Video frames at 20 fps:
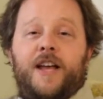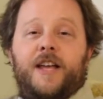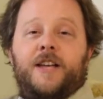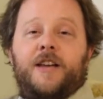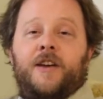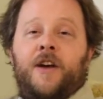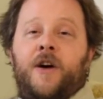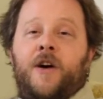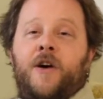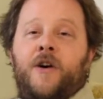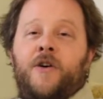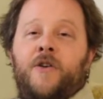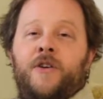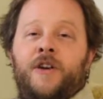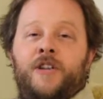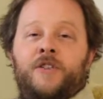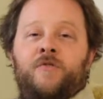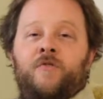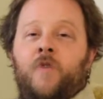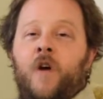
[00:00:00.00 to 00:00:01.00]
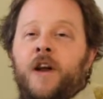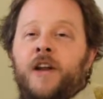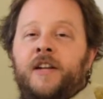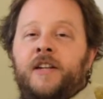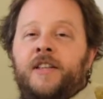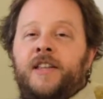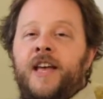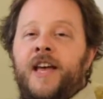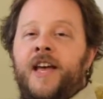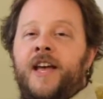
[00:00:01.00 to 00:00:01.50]
you know, and he's
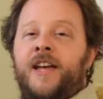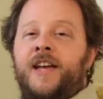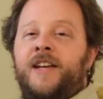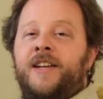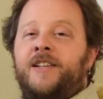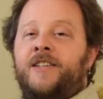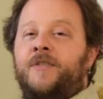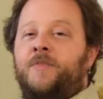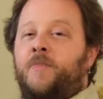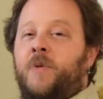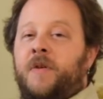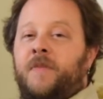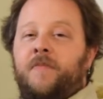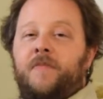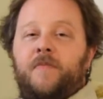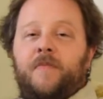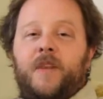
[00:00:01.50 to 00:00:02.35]
running things, but